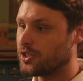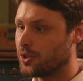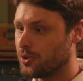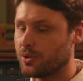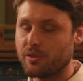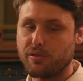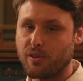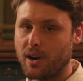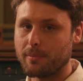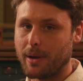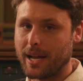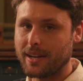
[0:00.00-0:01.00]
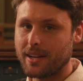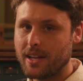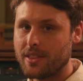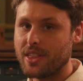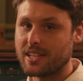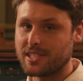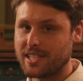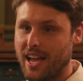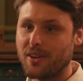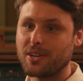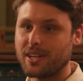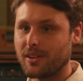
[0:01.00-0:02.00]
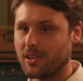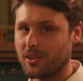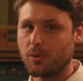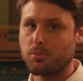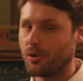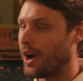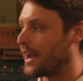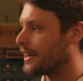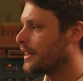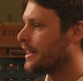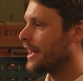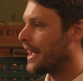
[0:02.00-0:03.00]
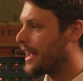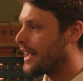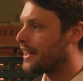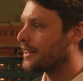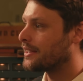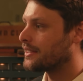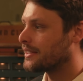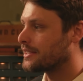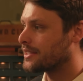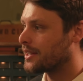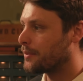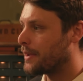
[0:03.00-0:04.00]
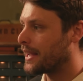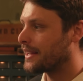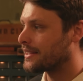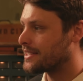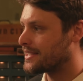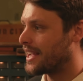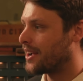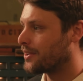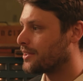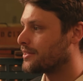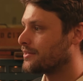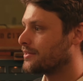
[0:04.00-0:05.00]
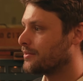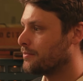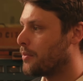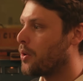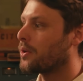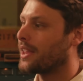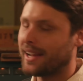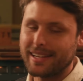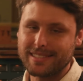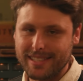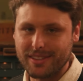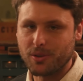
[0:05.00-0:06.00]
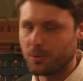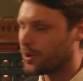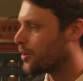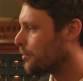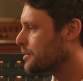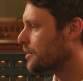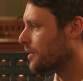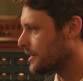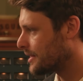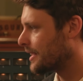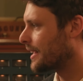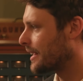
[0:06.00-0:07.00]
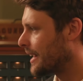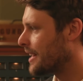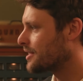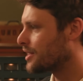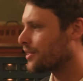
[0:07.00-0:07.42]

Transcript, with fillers: to the front mic that sounded a little bright, and it's gonna make it sound more like it did in the room. So listening again